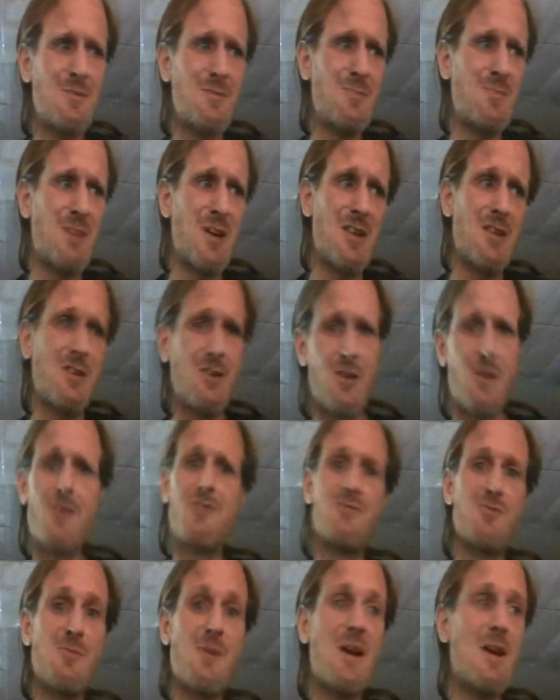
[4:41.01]
by the
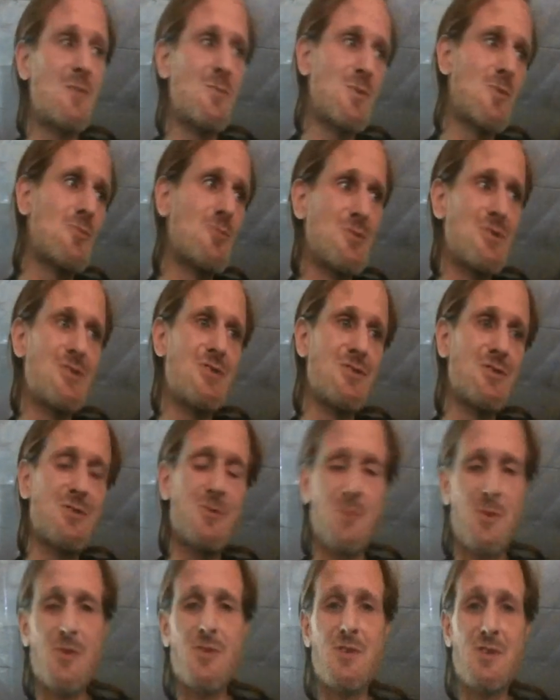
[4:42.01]
laundromat where we stood
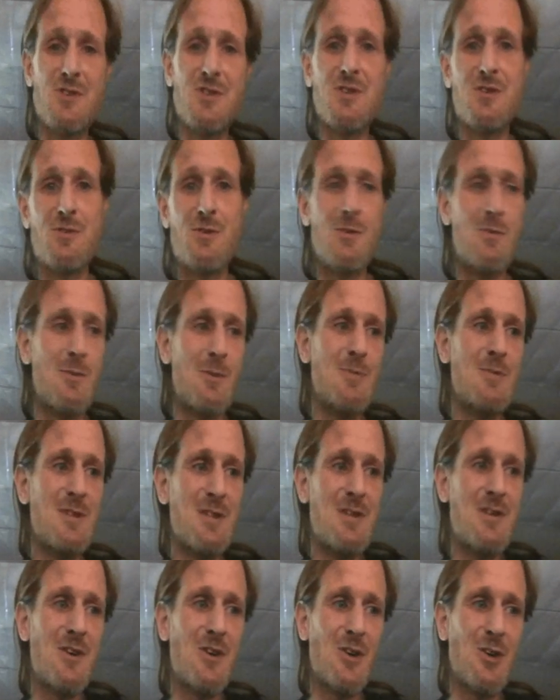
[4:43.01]
smoking a cigarette while we
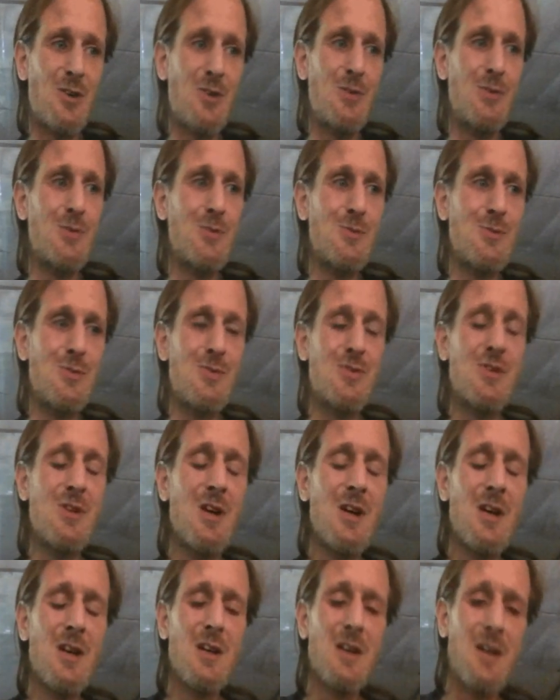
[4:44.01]
did our clothes,
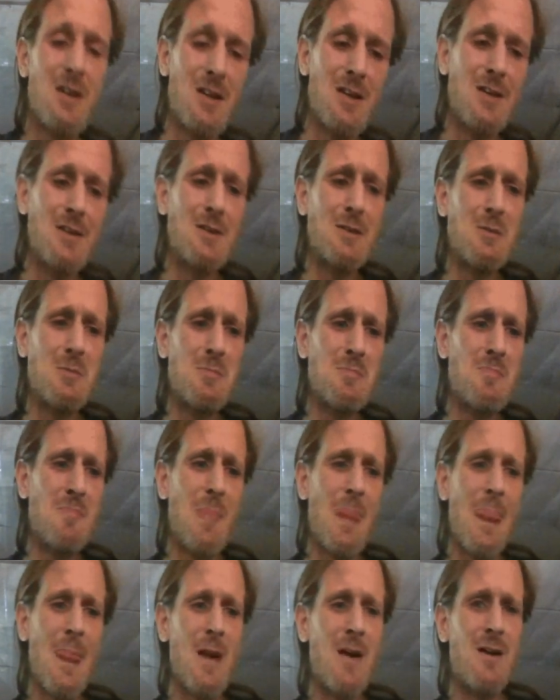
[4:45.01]
um,
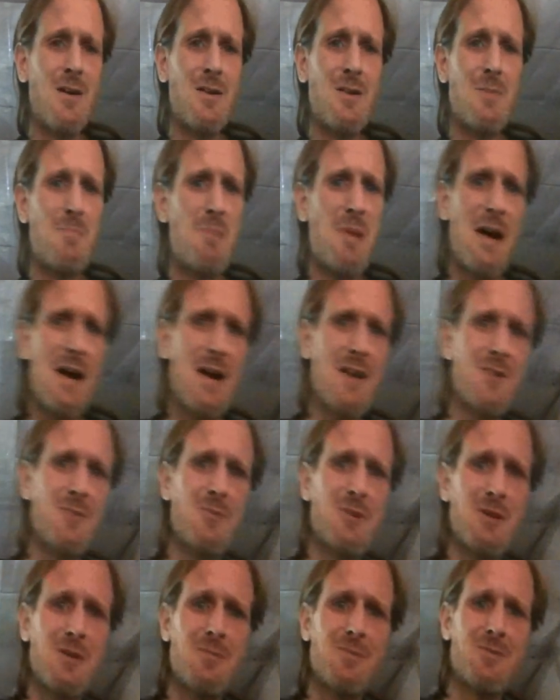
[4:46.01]
on the
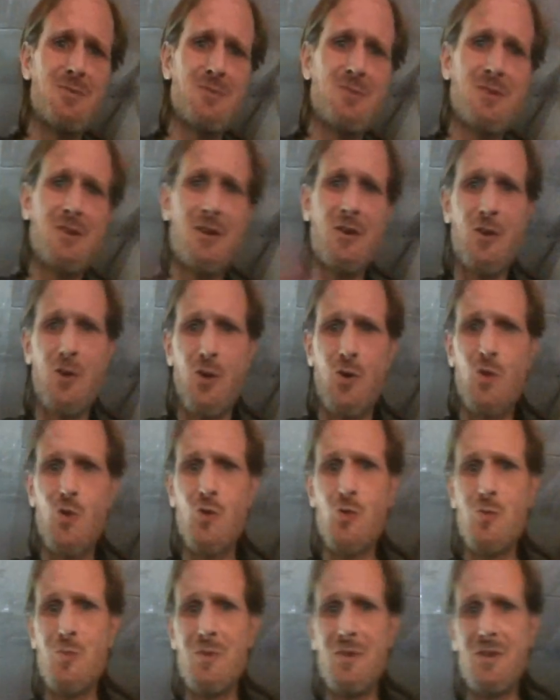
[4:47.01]
pathway between our
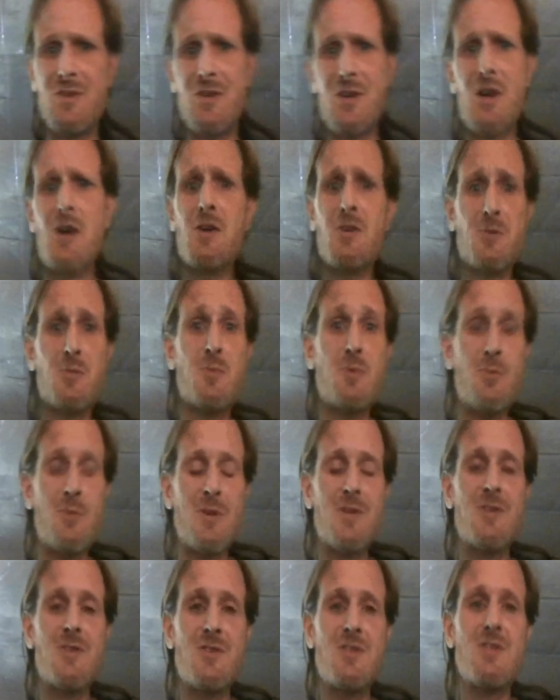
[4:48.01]
home and the doctor we
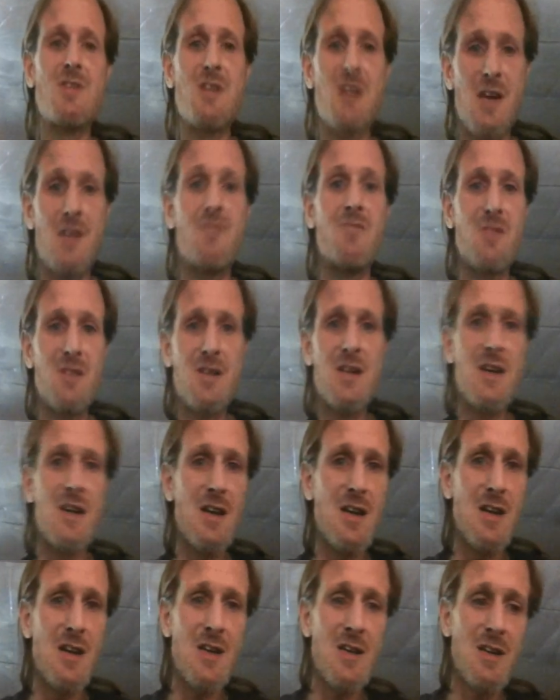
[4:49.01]
went to see every
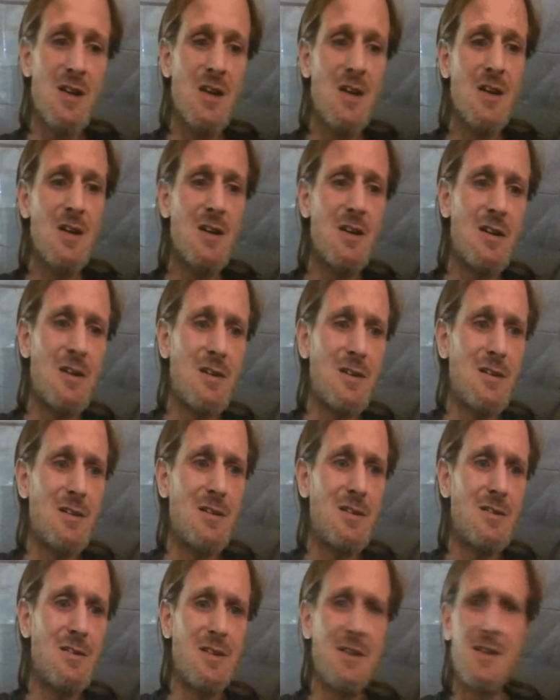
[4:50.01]
day,
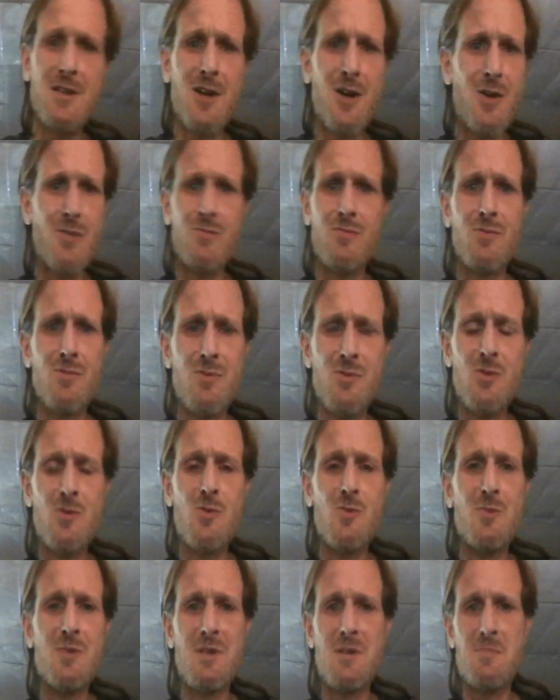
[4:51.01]
uh, in our
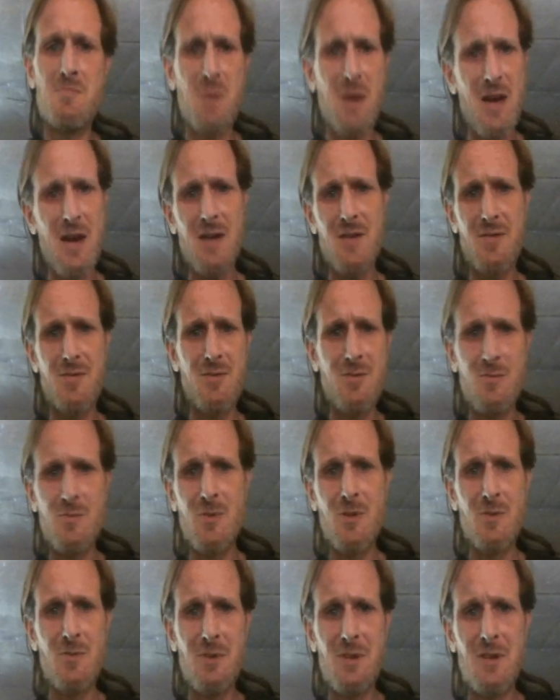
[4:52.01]
room, in the bathroom
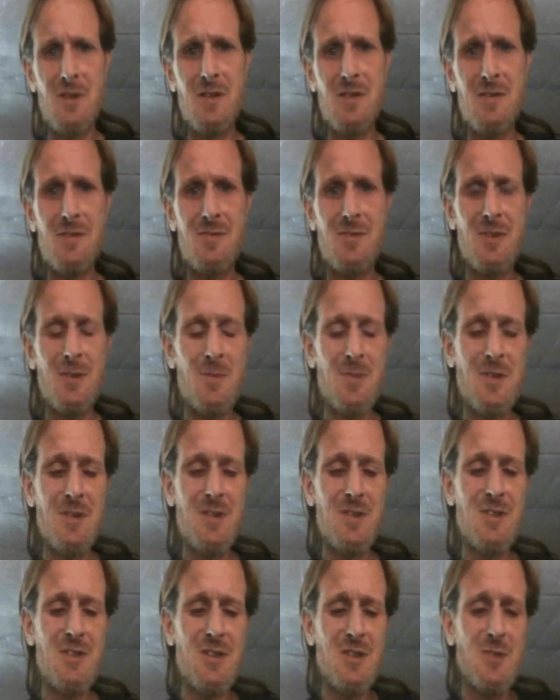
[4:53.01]
where we lived. I mean,
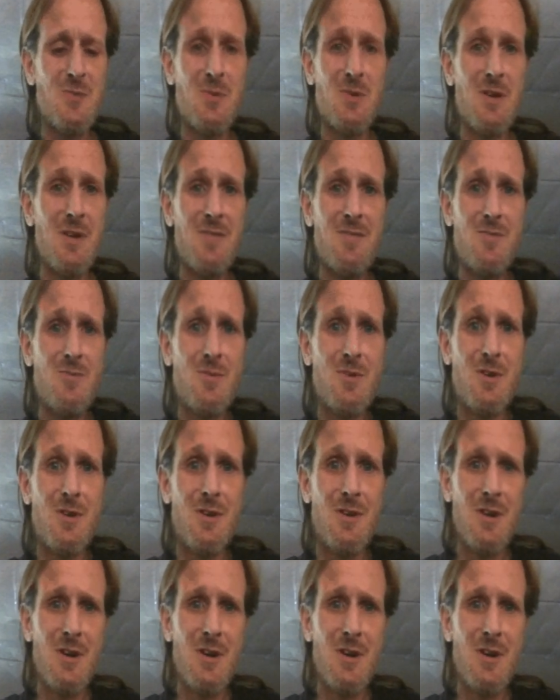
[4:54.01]
these things were everywhere.